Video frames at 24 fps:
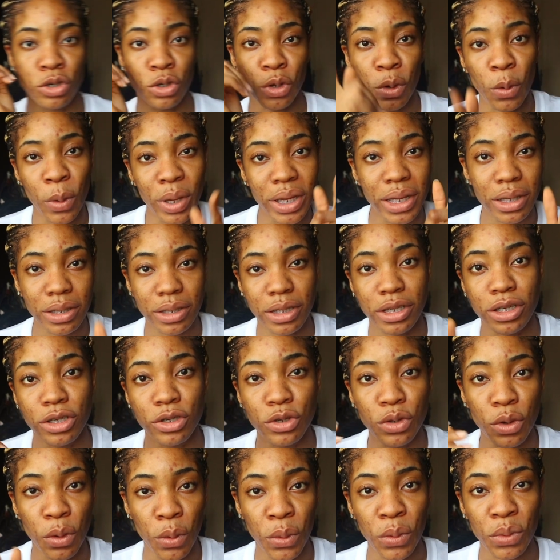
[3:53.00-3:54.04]
gonna quickly
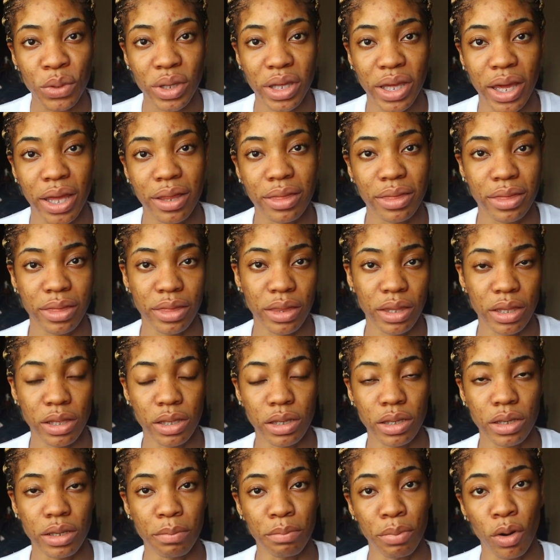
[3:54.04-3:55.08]
go get
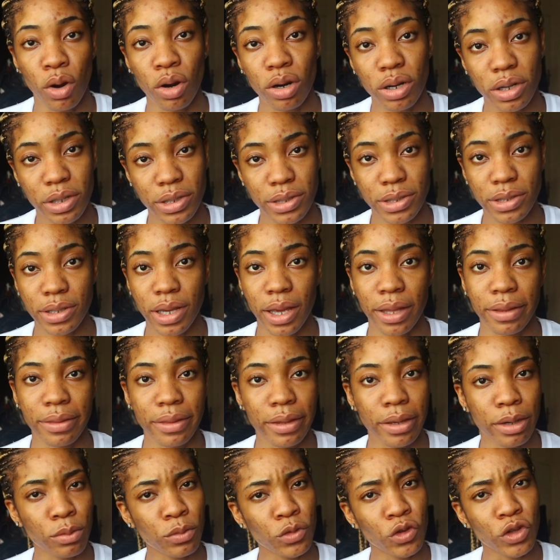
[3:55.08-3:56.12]
the box and
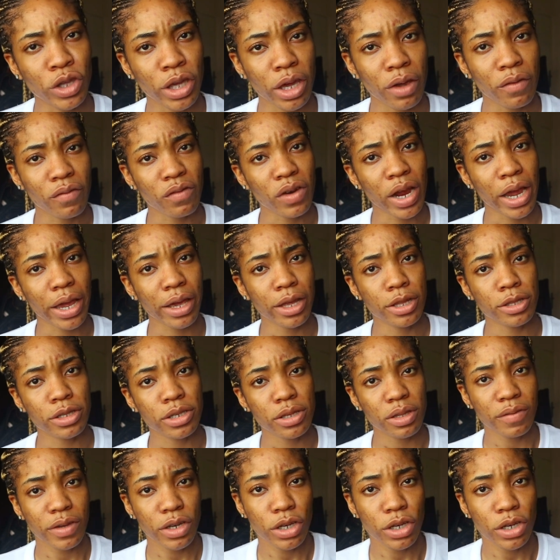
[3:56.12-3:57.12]
then get right into the